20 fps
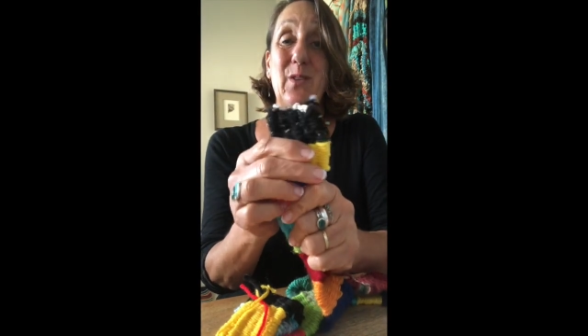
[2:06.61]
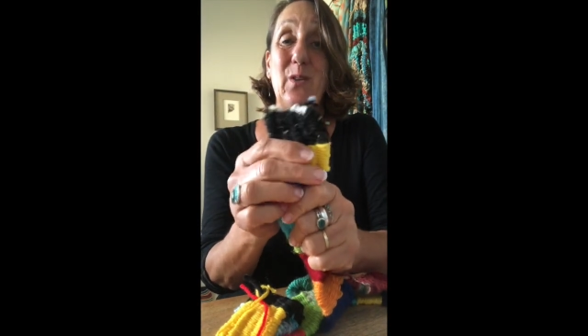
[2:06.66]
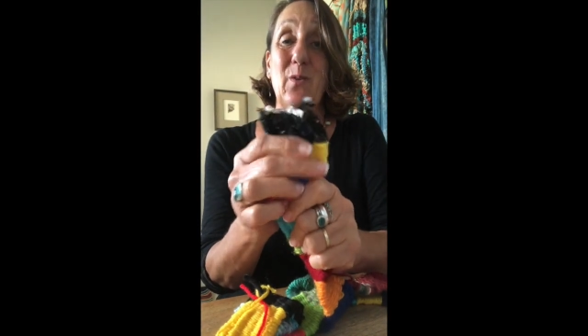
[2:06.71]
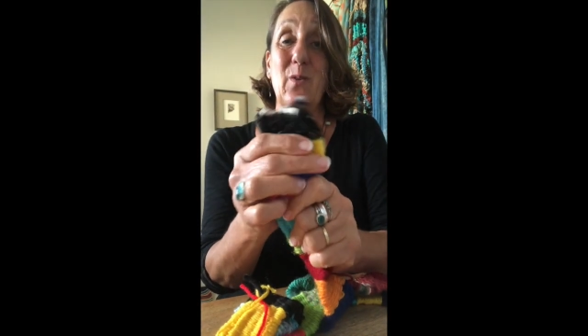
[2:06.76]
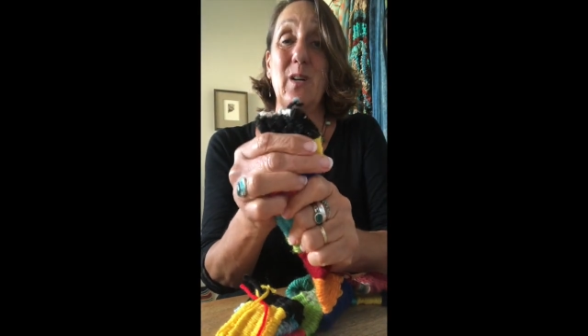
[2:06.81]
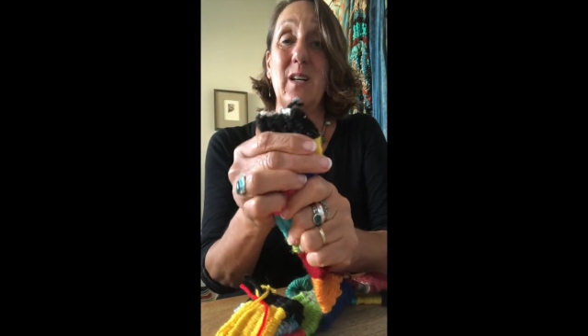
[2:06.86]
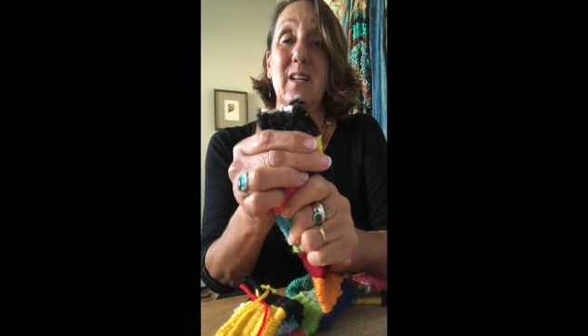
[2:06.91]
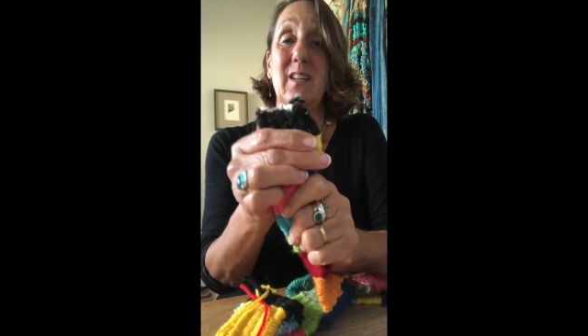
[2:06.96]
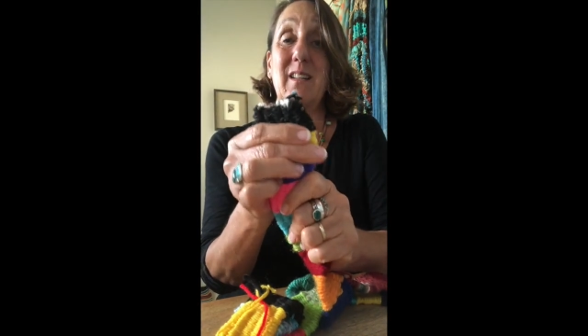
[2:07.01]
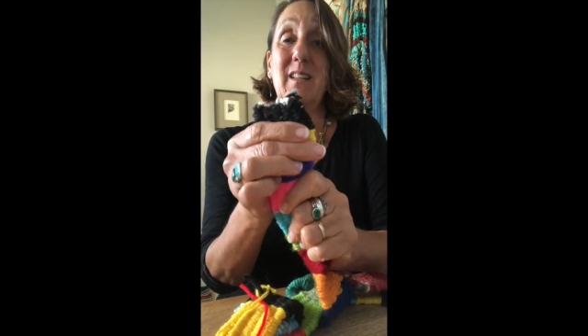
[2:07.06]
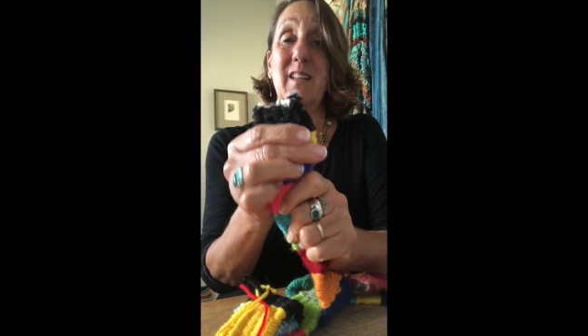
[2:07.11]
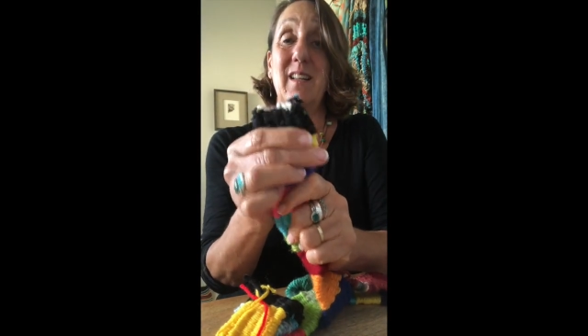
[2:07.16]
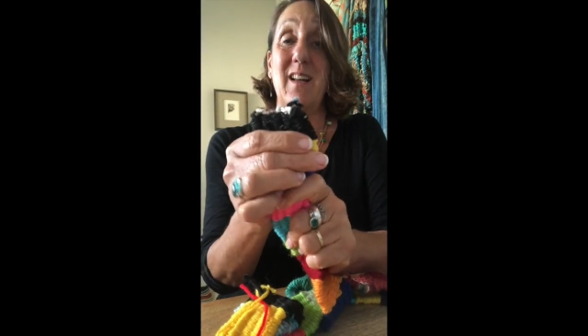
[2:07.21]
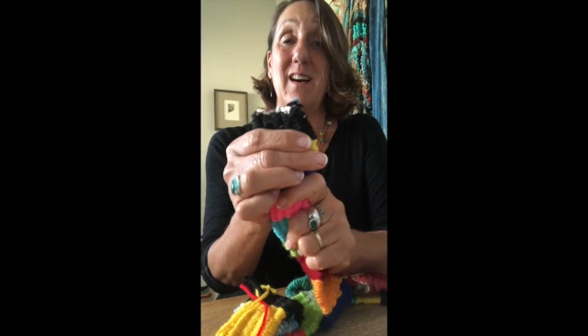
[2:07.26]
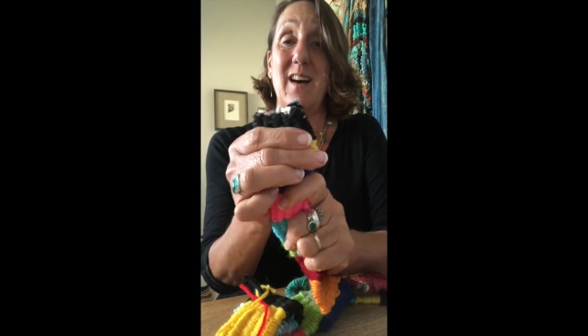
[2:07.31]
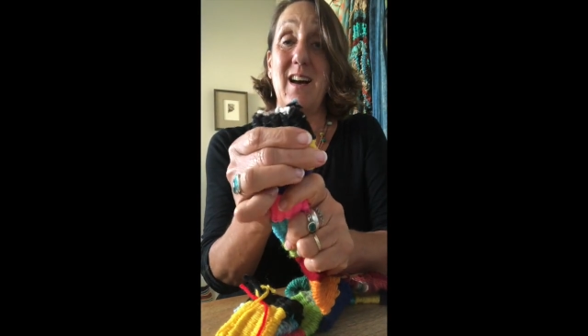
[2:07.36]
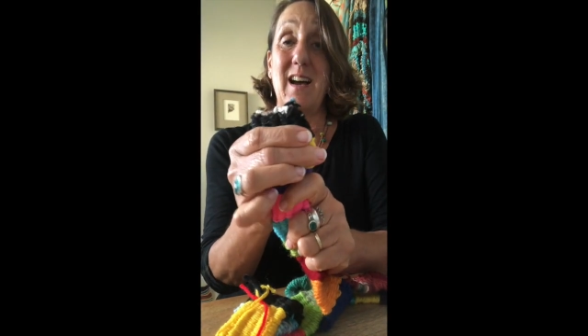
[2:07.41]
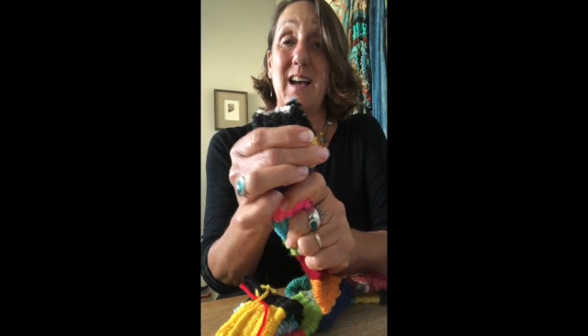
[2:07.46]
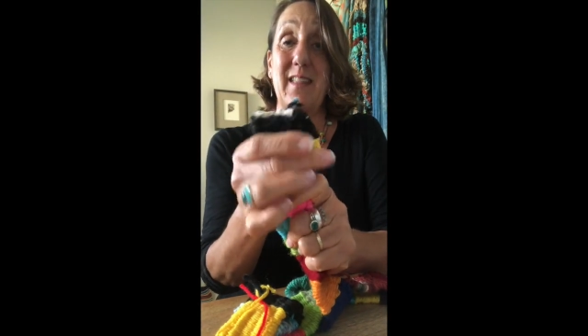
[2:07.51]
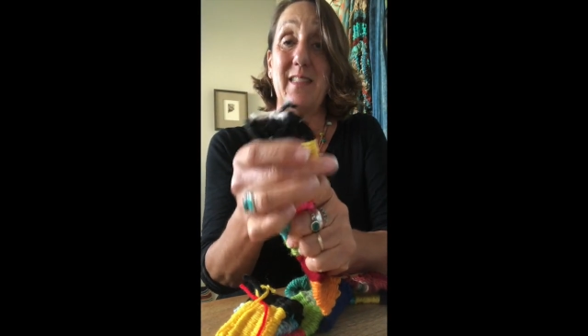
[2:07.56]
your
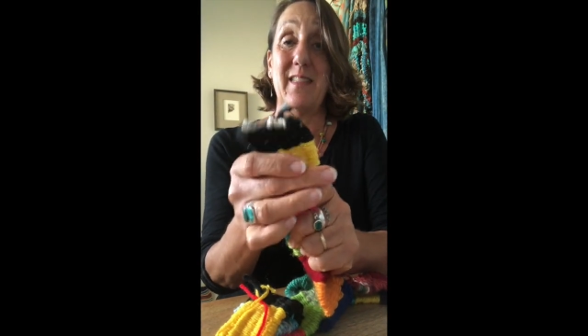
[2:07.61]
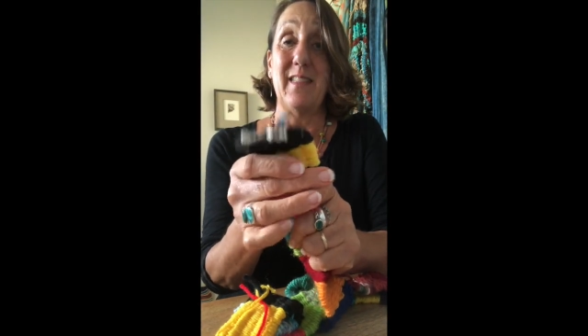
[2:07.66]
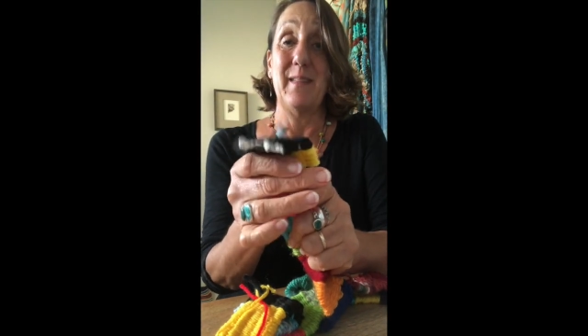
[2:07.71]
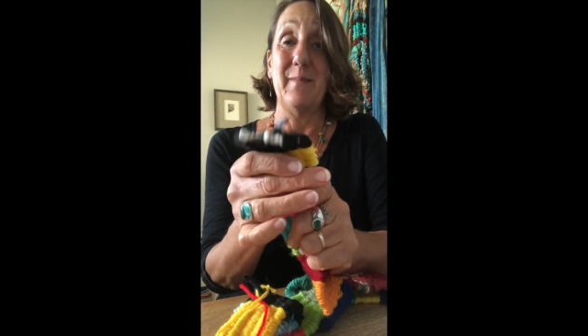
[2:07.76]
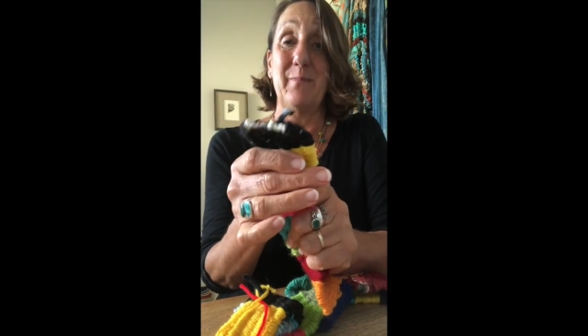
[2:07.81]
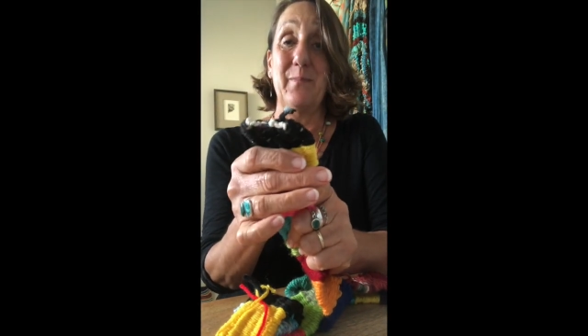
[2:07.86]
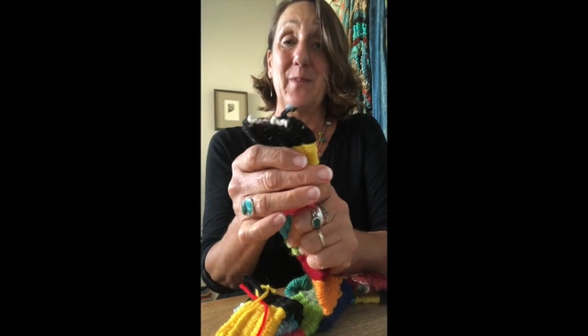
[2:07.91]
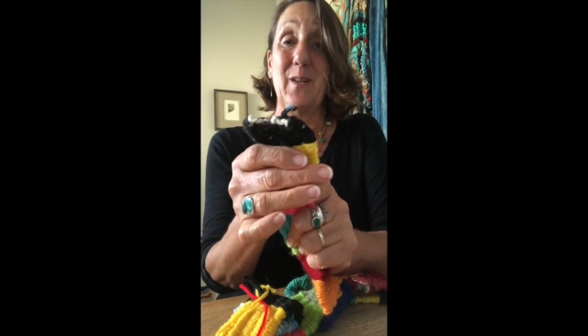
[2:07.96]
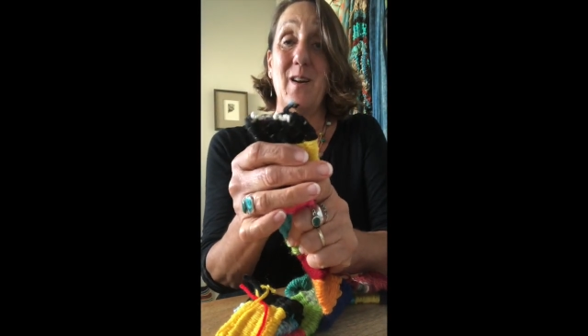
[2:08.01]
cloth.